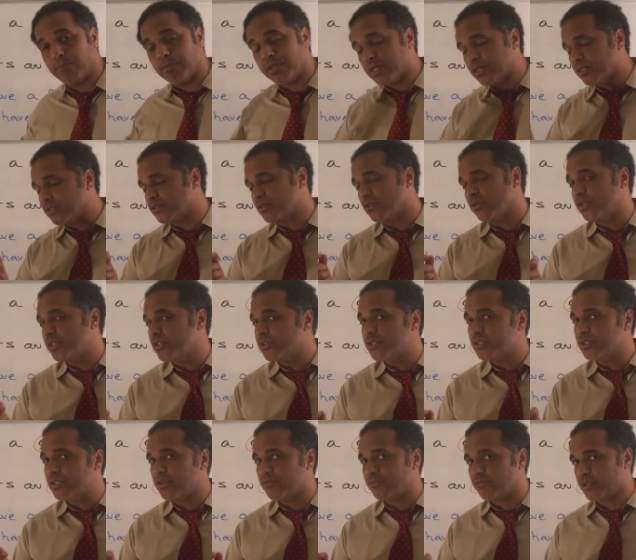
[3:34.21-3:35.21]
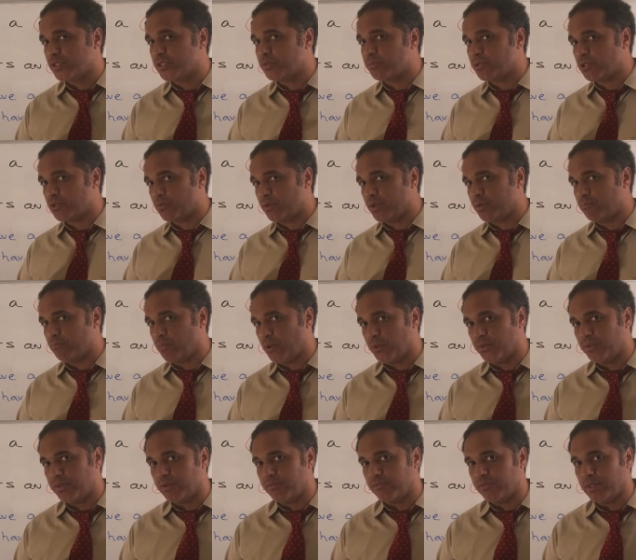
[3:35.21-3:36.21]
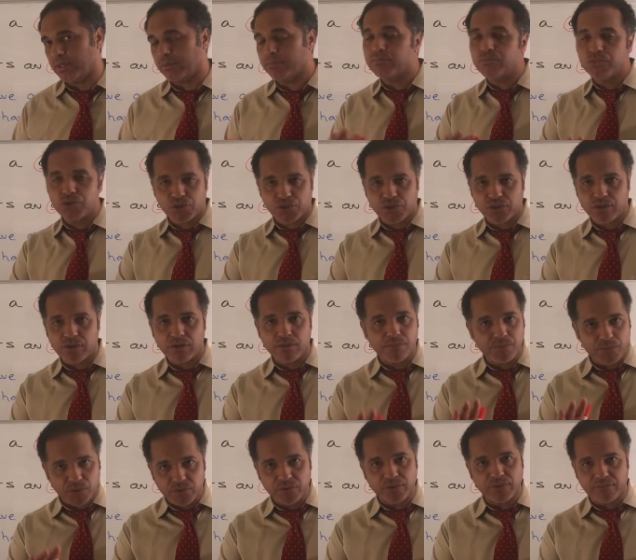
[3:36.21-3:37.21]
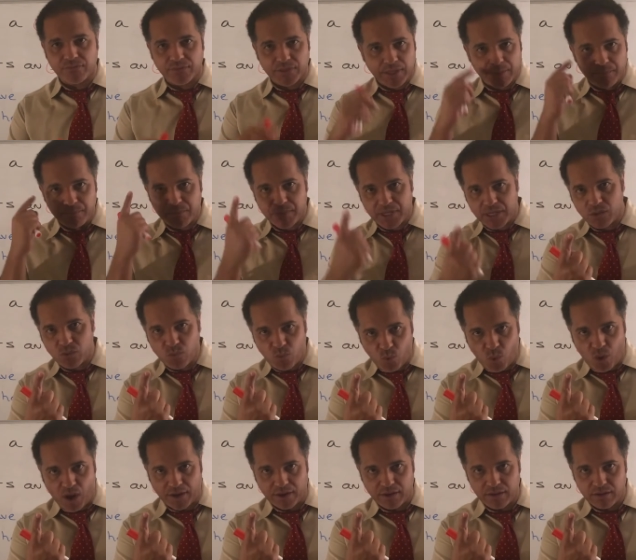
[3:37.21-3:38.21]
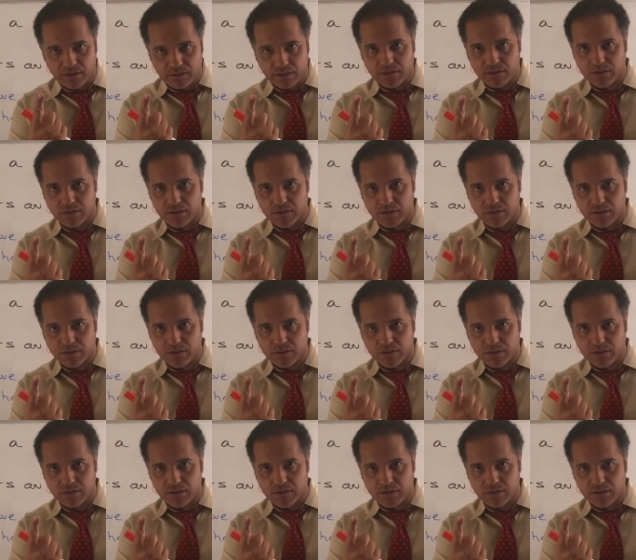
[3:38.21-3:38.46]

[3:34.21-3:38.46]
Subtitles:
Because there is a difference between both of them. Sure, both of them mean one.